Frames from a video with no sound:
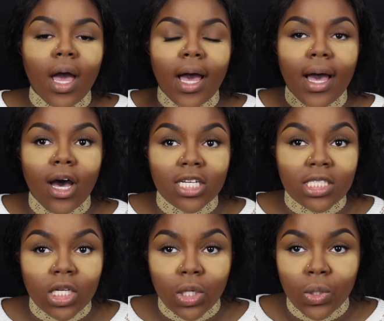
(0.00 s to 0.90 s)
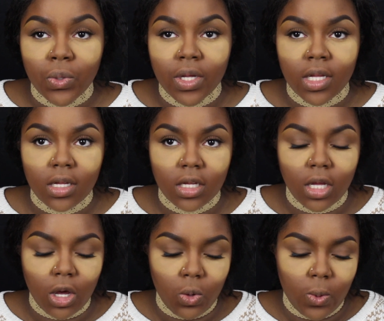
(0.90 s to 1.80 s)
I also
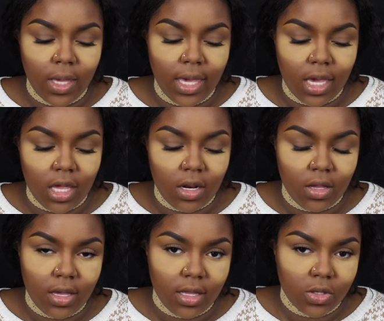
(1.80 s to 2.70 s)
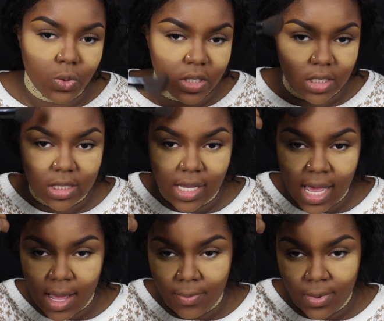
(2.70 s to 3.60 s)
go in towards the
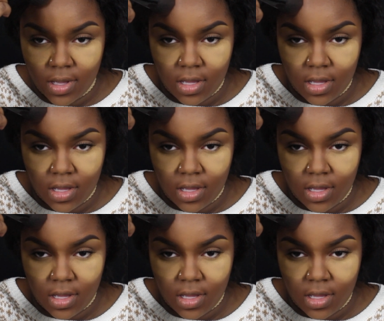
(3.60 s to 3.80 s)
top